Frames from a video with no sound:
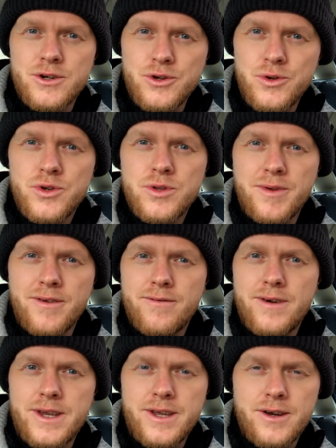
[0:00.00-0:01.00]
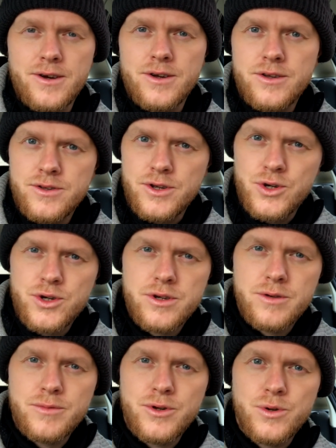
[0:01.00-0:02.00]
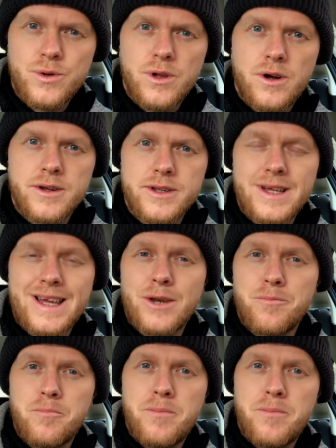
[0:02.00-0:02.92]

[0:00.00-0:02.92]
They're used to being fed here, so it shouldn't be too long until I get them